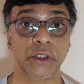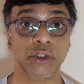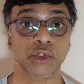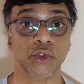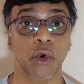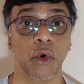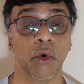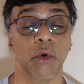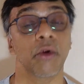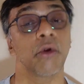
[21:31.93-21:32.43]

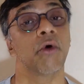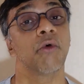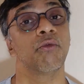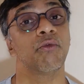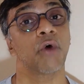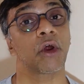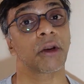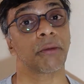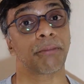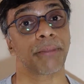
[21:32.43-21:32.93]
So
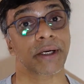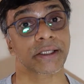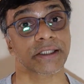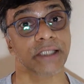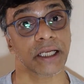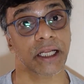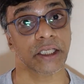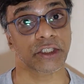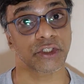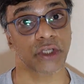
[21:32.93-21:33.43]
for a
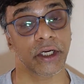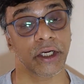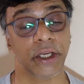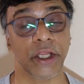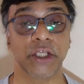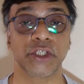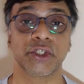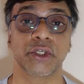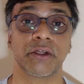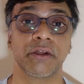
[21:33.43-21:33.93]
personal
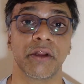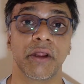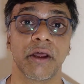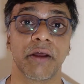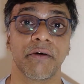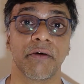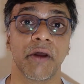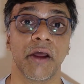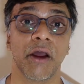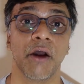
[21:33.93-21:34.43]

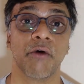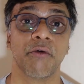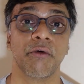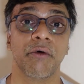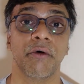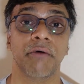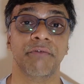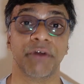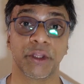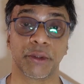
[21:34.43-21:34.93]
consultation
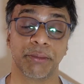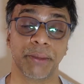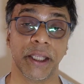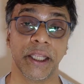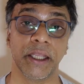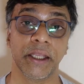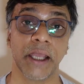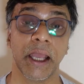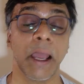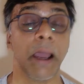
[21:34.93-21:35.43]
with
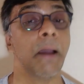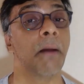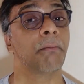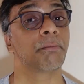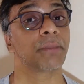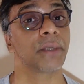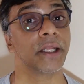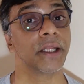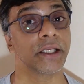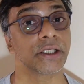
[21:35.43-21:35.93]
me,
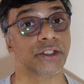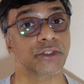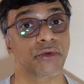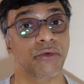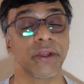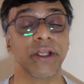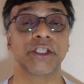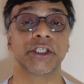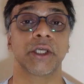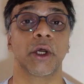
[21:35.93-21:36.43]

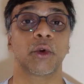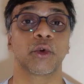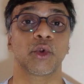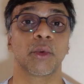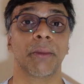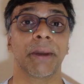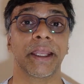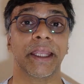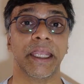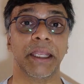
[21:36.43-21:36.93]
please reach
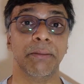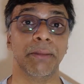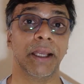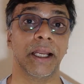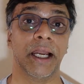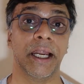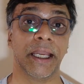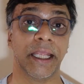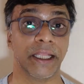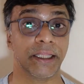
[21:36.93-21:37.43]
out to my
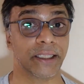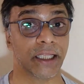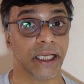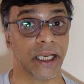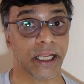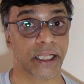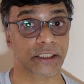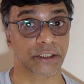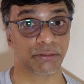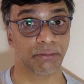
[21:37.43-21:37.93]
email ID in the
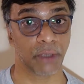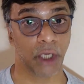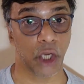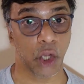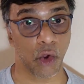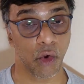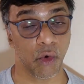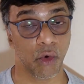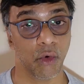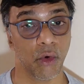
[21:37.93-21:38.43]
links
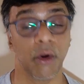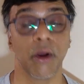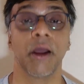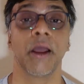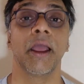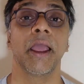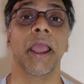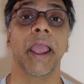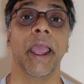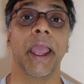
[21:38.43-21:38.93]
below
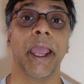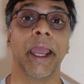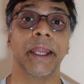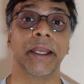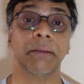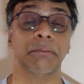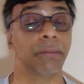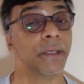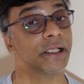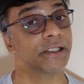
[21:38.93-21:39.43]

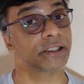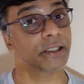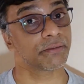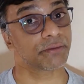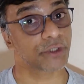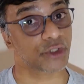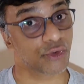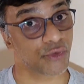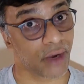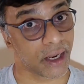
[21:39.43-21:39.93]
and please
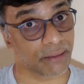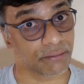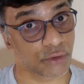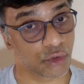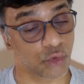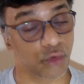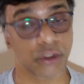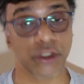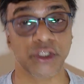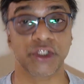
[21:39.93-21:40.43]

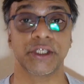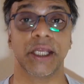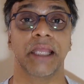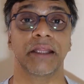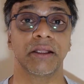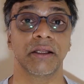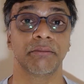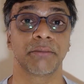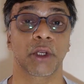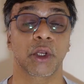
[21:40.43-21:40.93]
subscribe to this
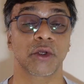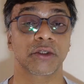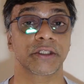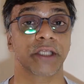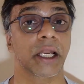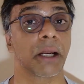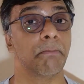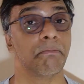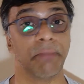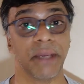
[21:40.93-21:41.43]
channel
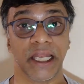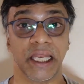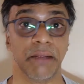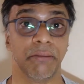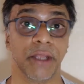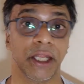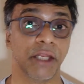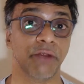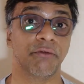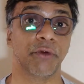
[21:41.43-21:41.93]
because there are
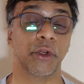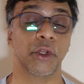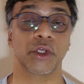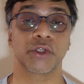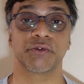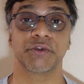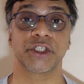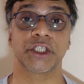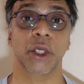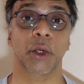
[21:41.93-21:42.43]
many many
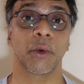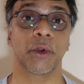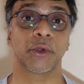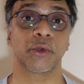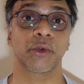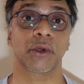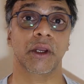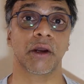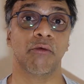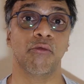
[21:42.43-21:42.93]
videos which are
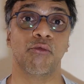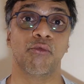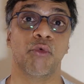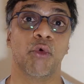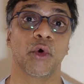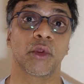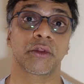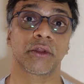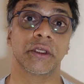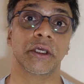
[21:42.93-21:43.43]
going to come
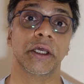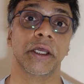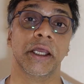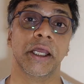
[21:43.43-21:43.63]
forth